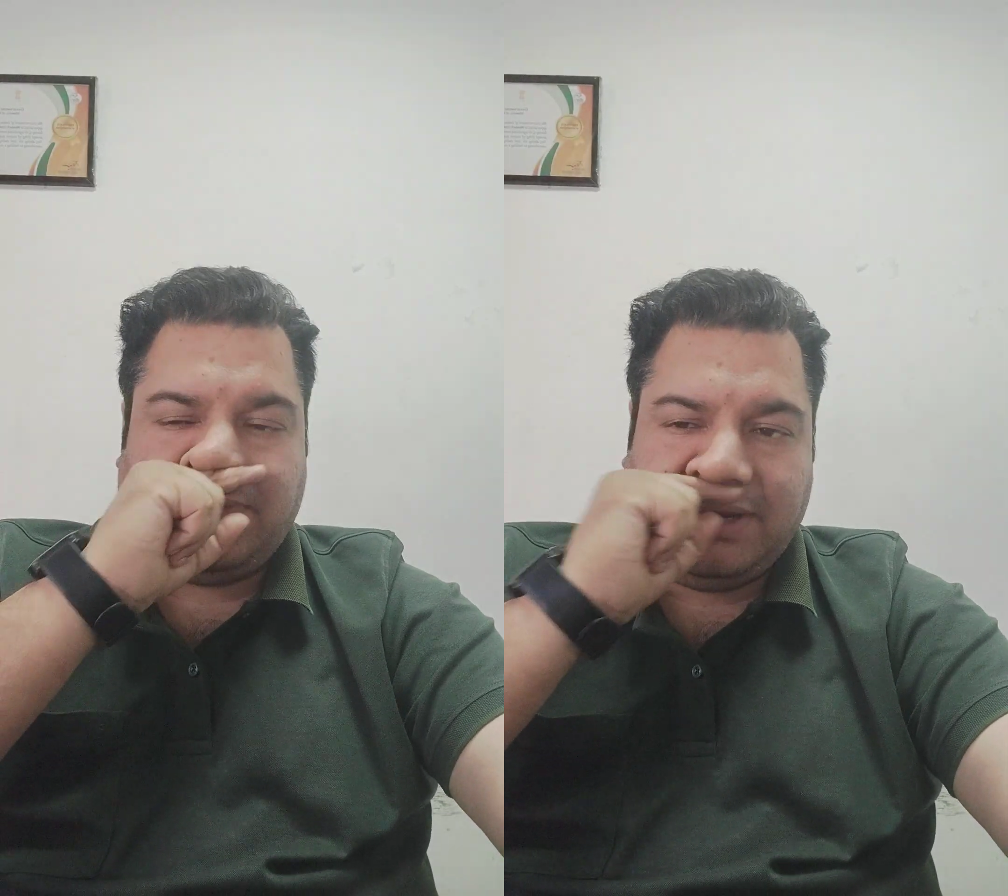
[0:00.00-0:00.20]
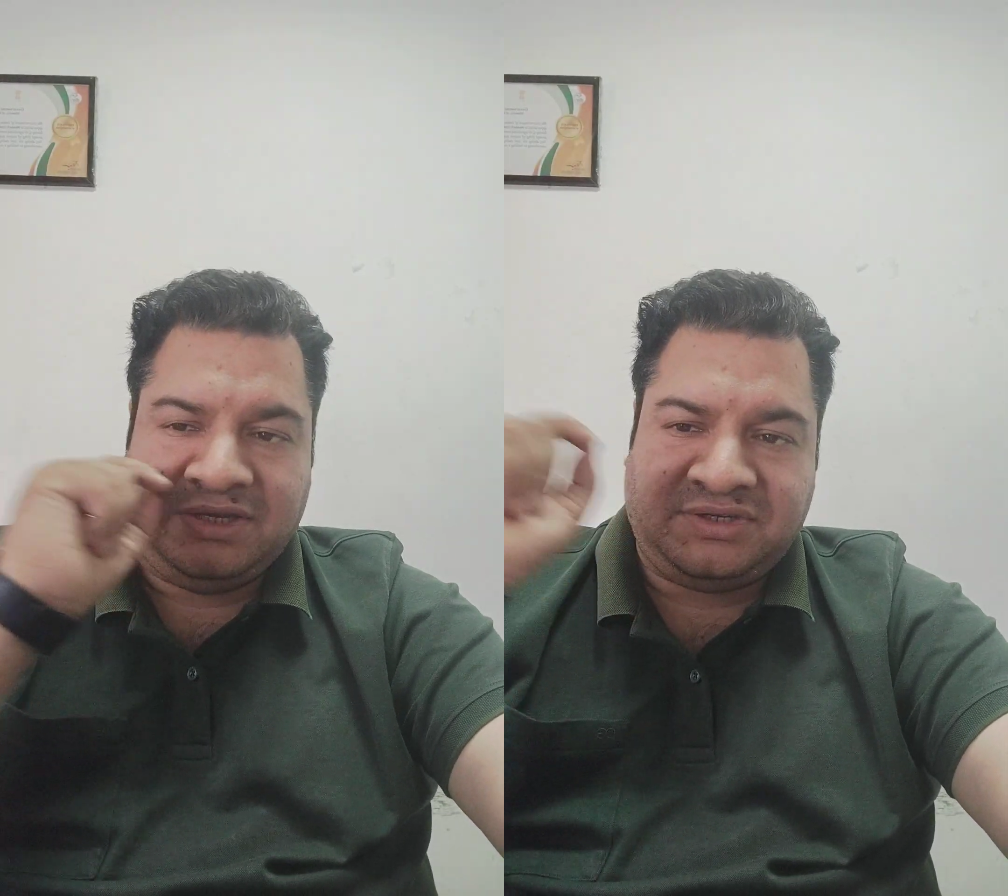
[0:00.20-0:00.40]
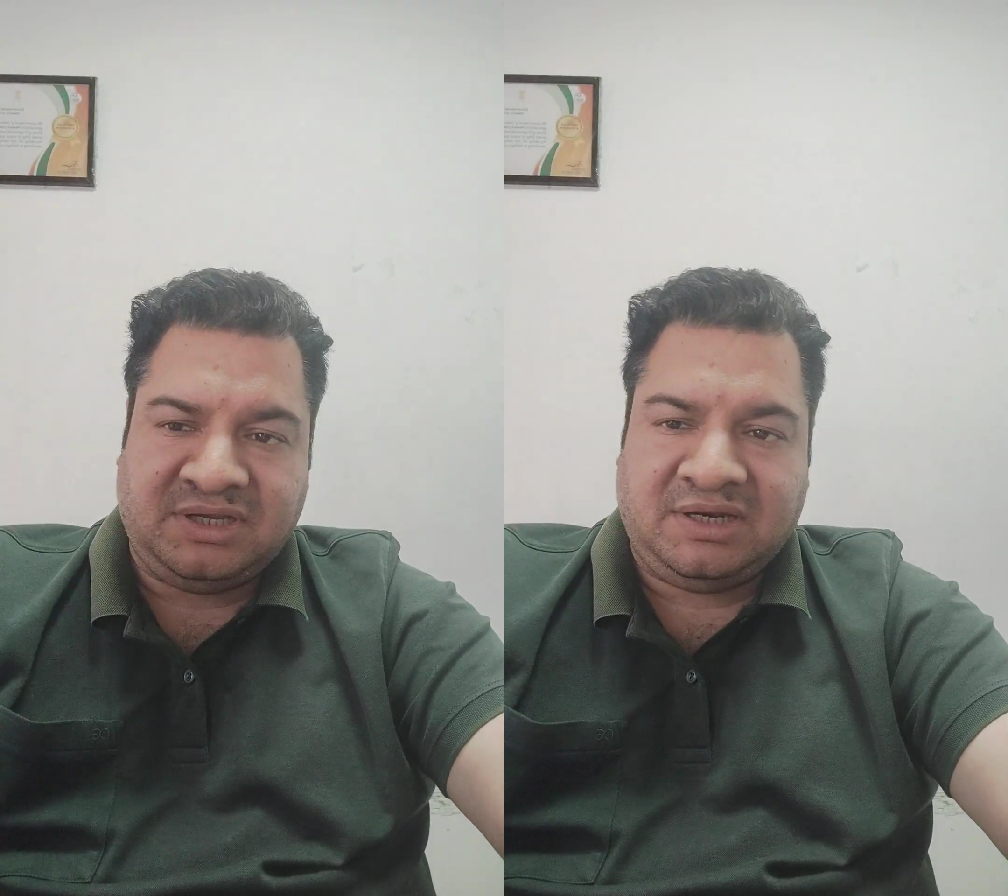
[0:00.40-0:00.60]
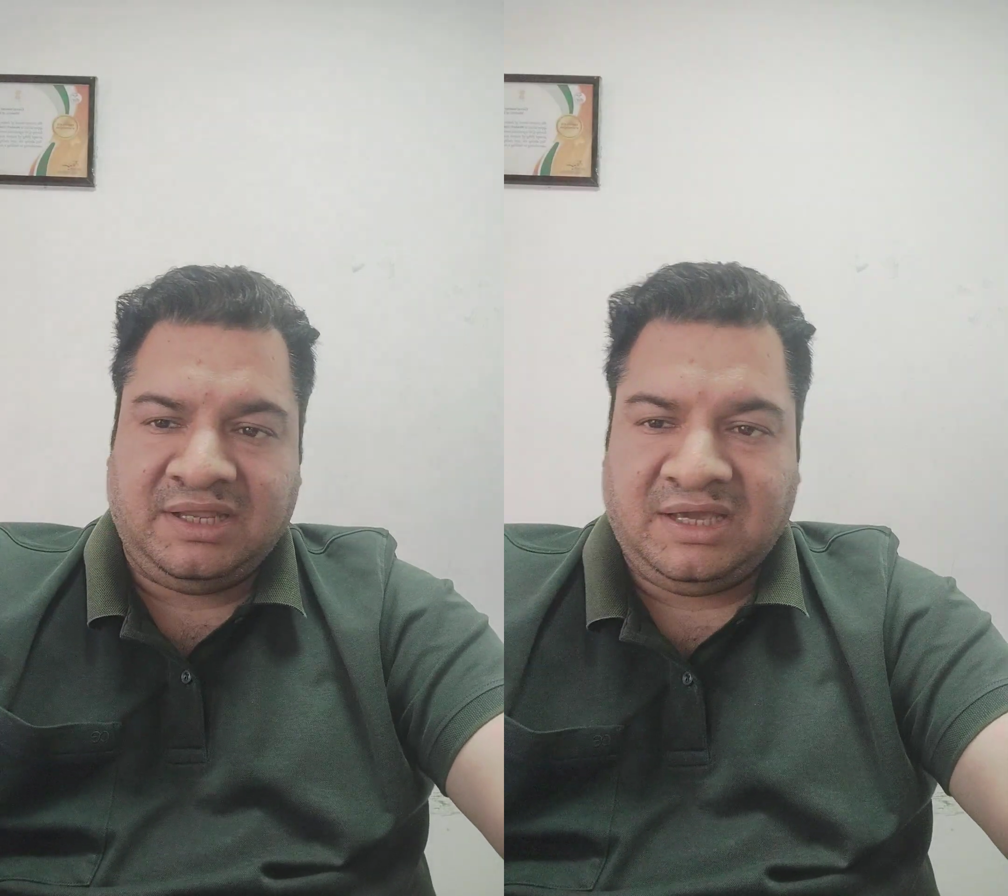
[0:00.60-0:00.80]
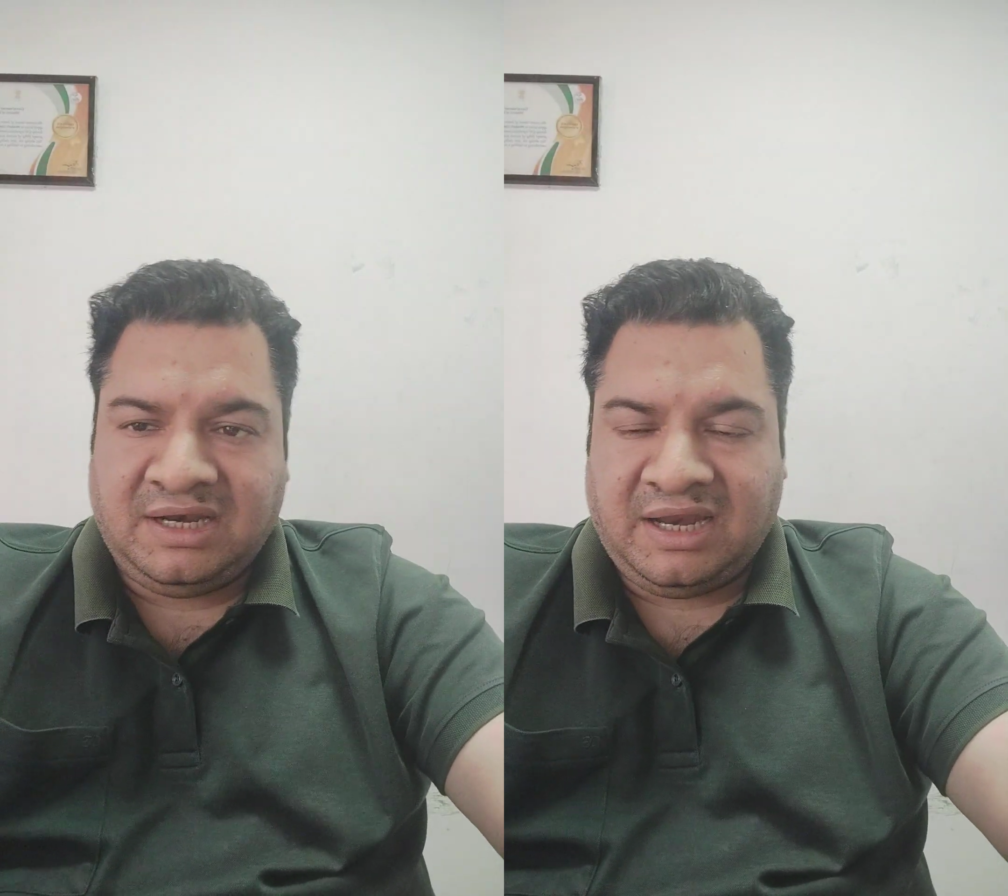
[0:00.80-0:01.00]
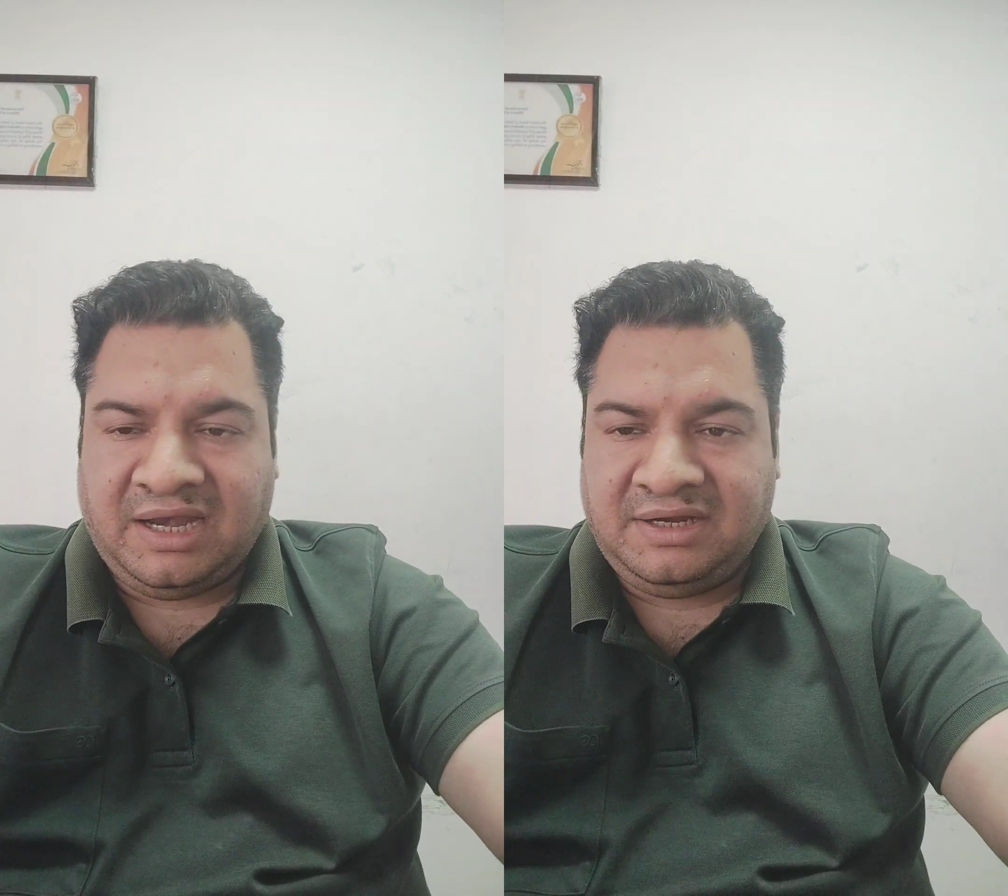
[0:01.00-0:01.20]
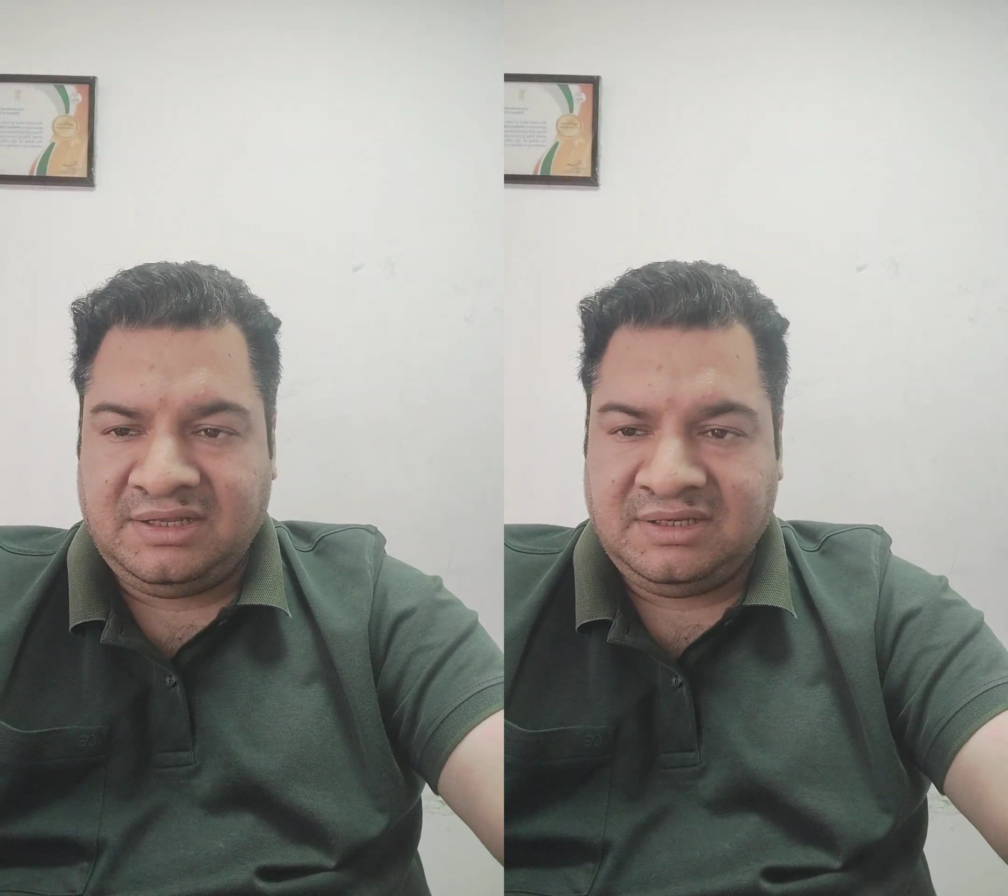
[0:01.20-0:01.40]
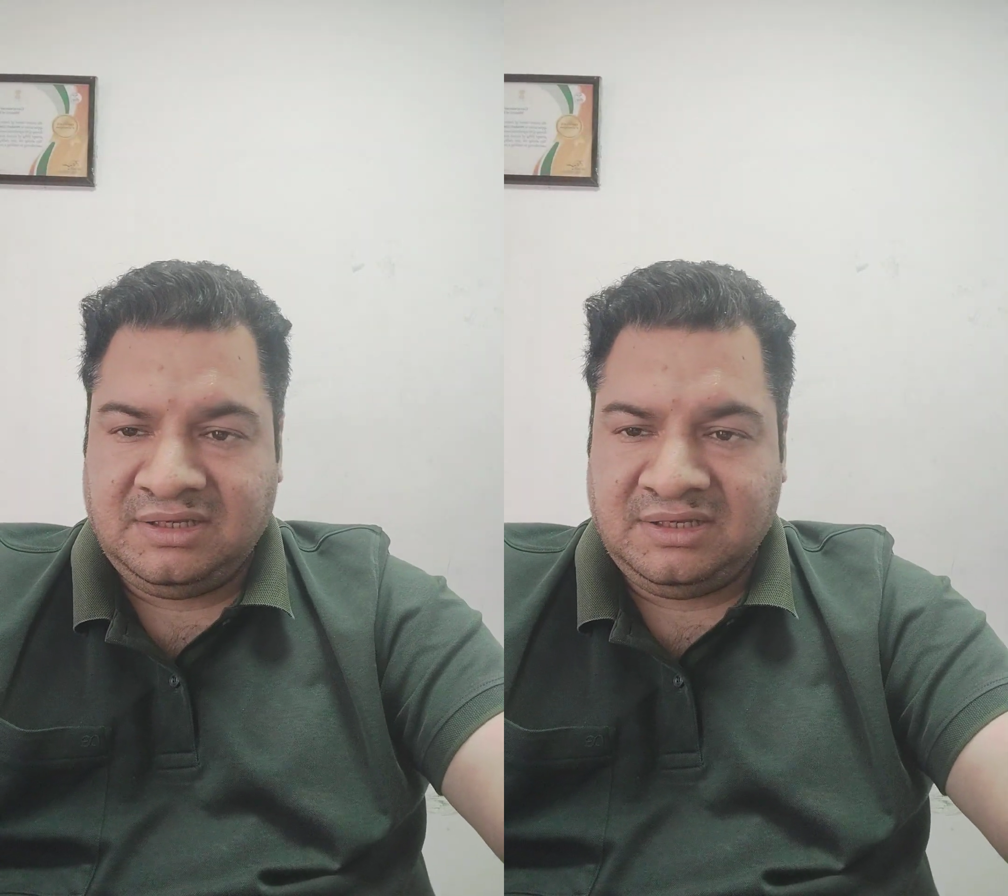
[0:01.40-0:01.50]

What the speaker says: financial, legal, and